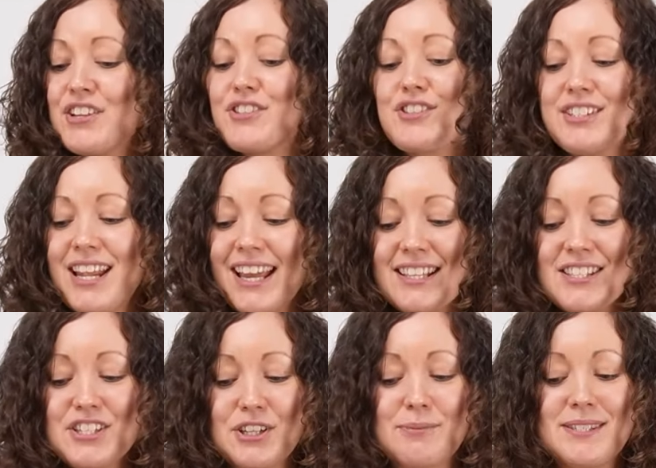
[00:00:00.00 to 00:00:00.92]
so
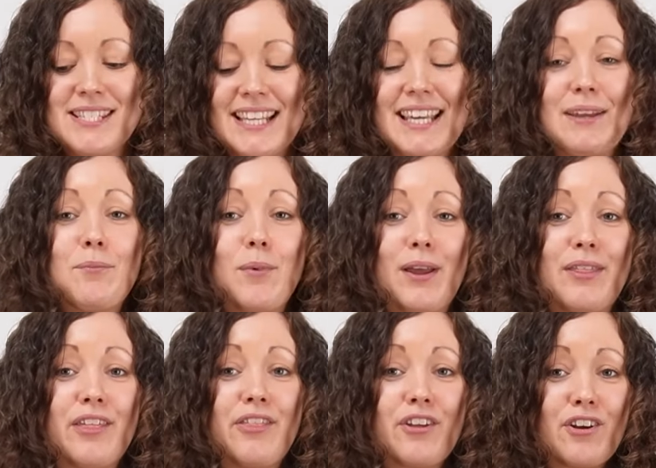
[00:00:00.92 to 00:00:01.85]
next up, sticking
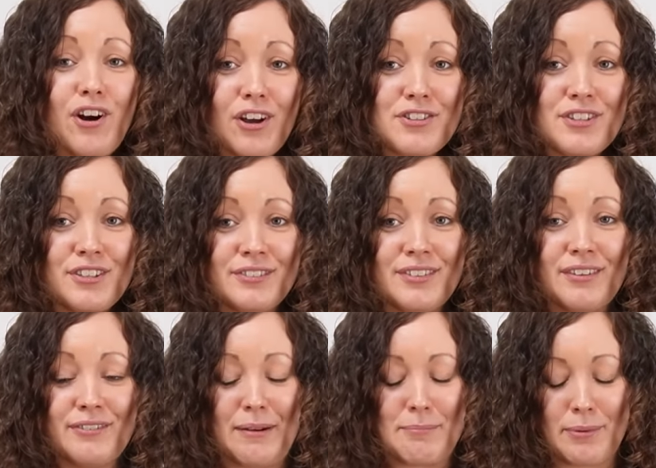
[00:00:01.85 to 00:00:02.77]
with the cotton
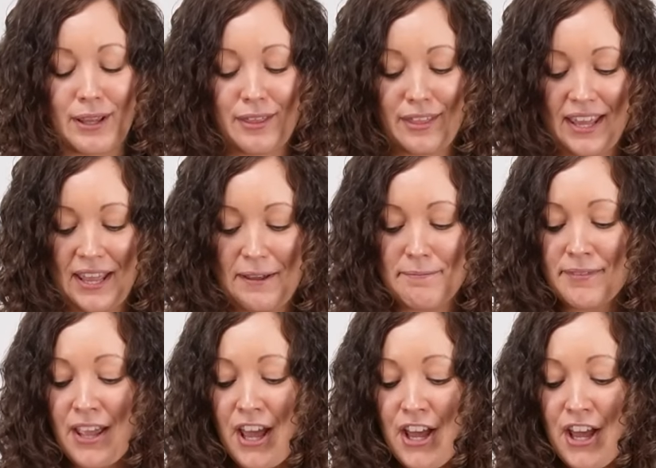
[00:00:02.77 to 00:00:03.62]
fabric theme.